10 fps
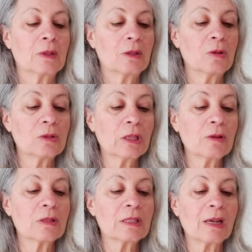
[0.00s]
using
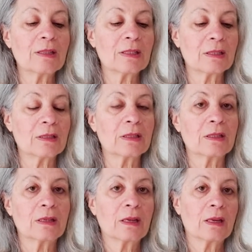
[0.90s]
your
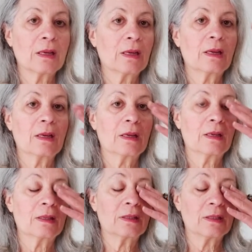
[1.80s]
senses:
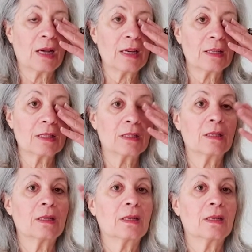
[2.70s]
sight,